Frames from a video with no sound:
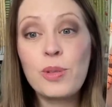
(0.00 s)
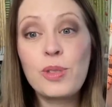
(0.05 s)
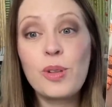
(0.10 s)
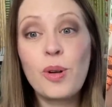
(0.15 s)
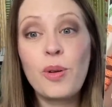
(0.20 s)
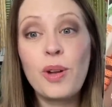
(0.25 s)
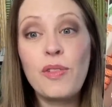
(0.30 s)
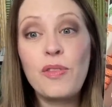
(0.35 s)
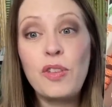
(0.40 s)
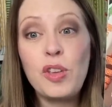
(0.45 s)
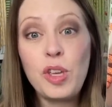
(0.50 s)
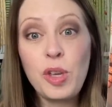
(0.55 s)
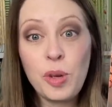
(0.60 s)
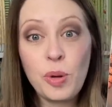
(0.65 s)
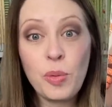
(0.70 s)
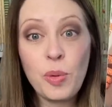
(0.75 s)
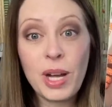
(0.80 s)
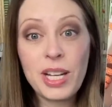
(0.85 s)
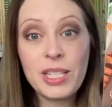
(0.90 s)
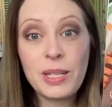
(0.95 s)
So if
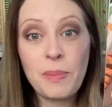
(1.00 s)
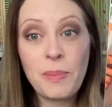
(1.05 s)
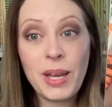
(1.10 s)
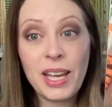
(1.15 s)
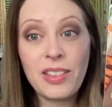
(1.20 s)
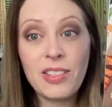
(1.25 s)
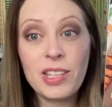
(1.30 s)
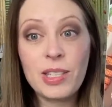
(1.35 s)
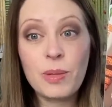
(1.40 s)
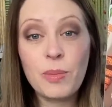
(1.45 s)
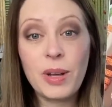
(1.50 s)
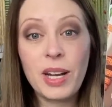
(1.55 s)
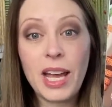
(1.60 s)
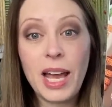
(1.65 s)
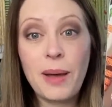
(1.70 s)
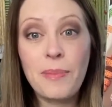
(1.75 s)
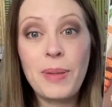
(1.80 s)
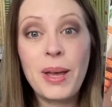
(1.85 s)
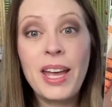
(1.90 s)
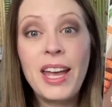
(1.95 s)
you want to pick this one
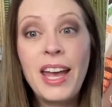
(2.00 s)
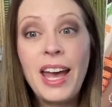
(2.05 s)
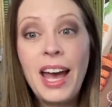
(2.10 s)
up